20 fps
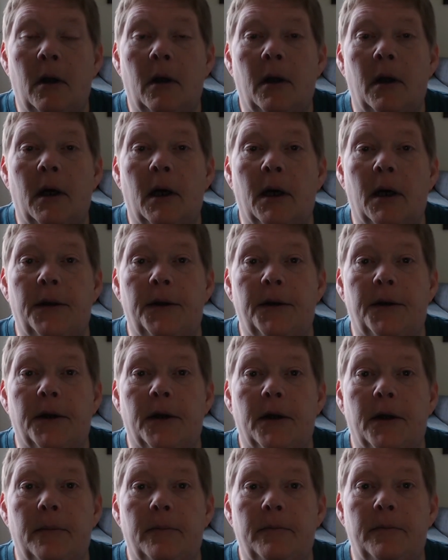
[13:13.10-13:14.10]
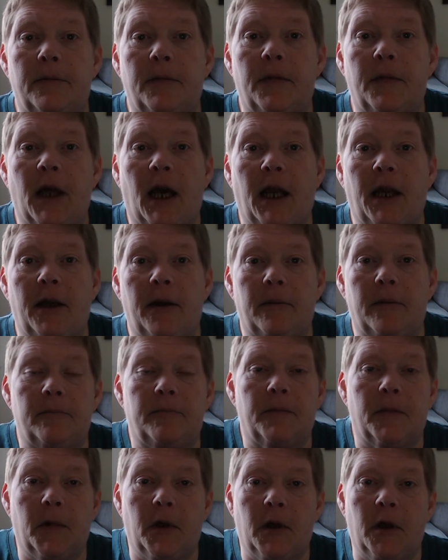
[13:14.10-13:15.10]
and then
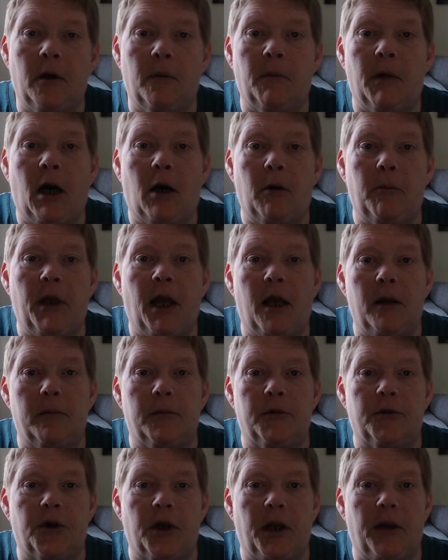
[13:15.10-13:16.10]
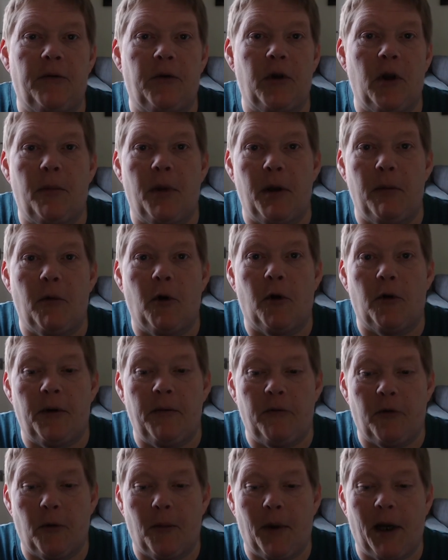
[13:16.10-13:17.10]
I'll be able to give you a bit more
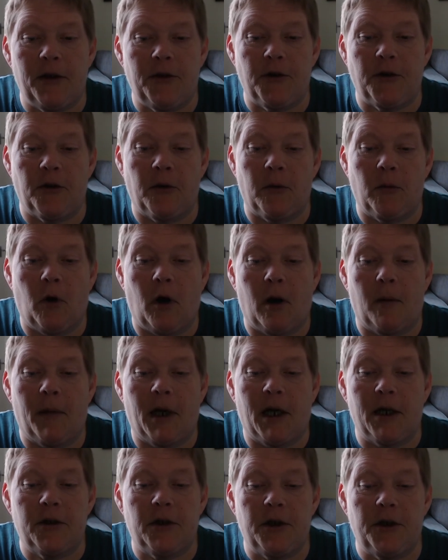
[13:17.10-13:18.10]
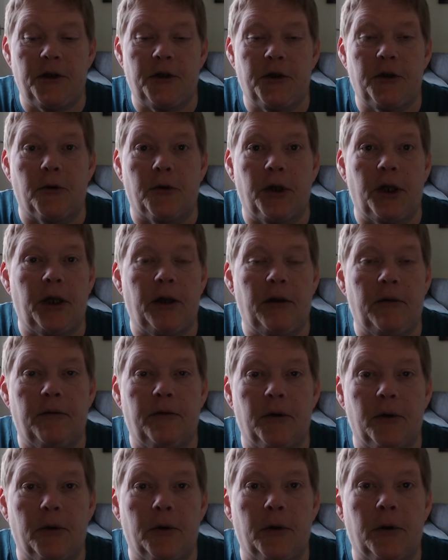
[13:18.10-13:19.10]
information on what I'm actually studying
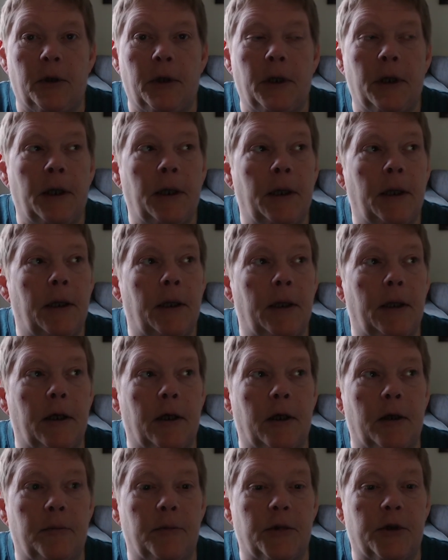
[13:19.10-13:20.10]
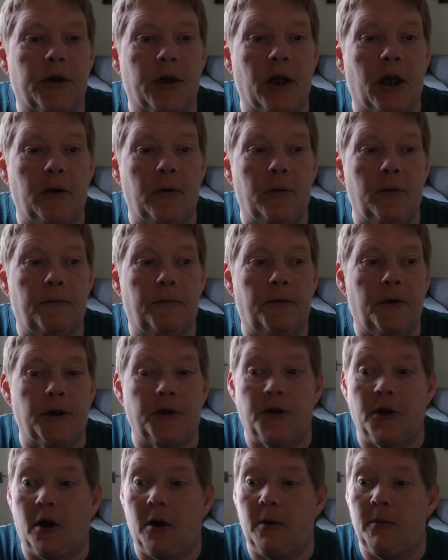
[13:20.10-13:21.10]
for. So for the
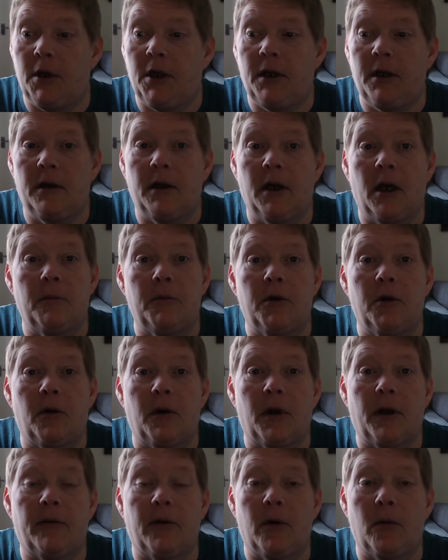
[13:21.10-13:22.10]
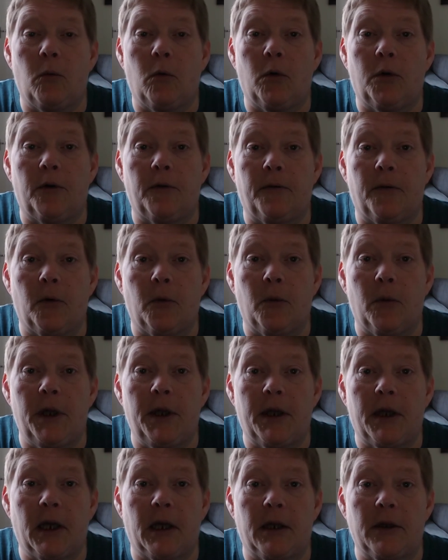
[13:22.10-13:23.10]
time being, I hope you all have a wonderful
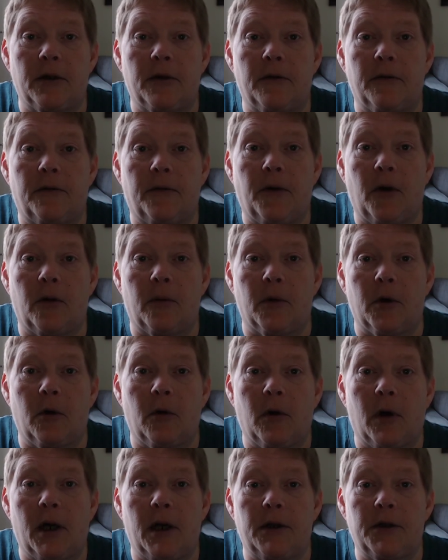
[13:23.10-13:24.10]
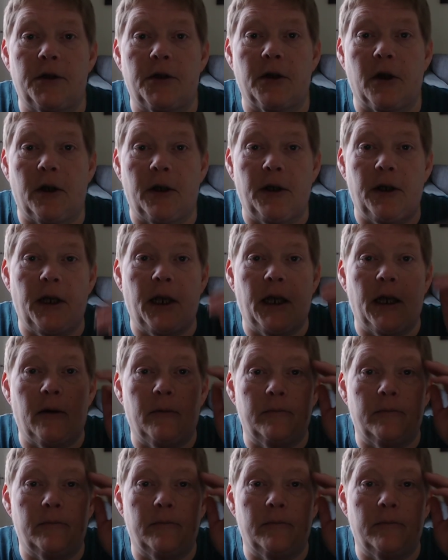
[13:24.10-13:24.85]
weekend. Father Maguire signing out.